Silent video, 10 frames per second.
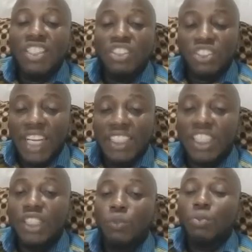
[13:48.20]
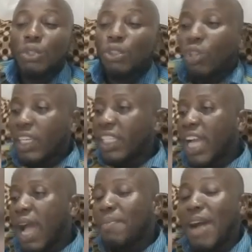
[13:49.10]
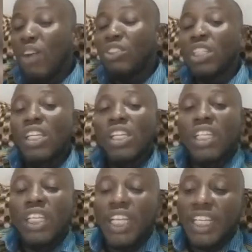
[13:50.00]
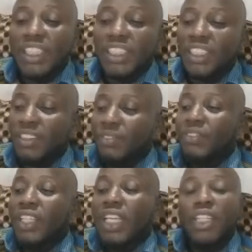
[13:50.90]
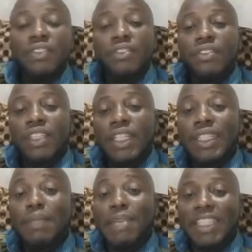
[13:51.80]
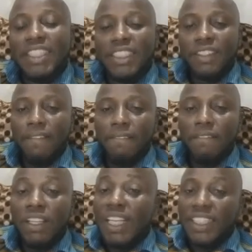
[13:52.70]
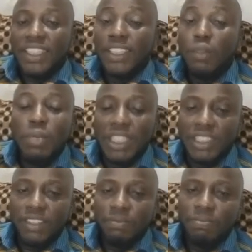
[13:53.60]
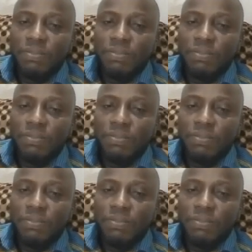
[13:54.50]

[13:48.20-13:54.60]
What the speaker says: strategy we'll be talking about is debates. Yes, debates.